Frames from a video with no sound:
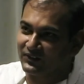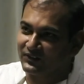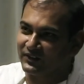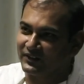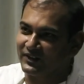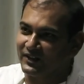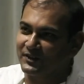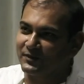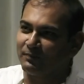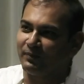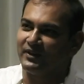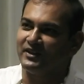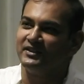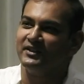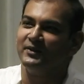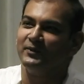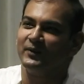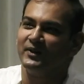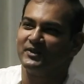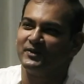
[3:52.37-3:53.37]
So this
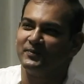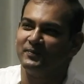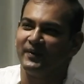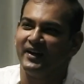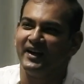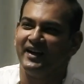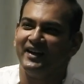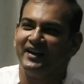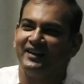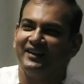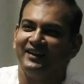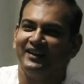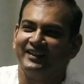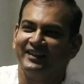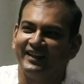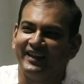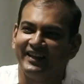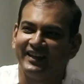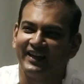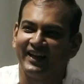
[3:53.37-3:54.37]
person was made a
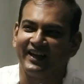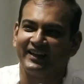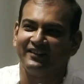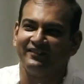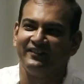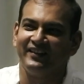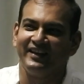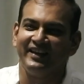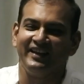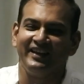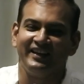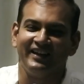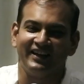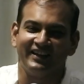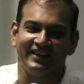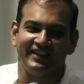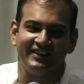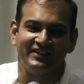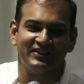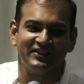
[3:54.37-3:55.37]
king at a very
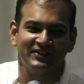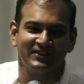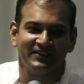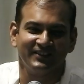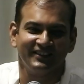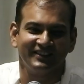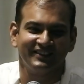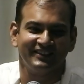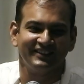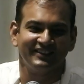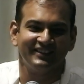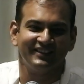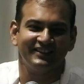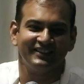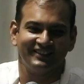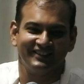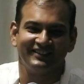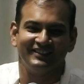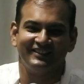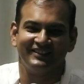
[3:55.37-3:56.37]
young age.
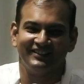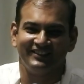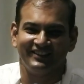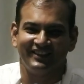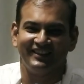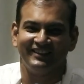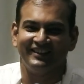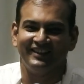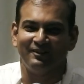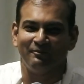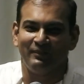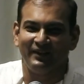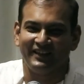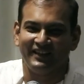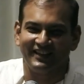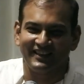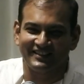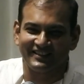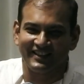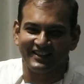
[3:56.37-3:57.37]
Yeah,
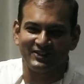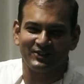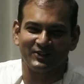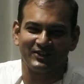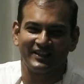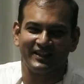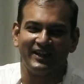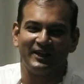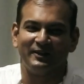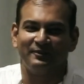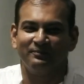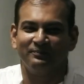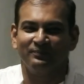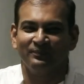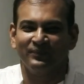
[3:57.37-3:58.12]
between us, right? Josiah.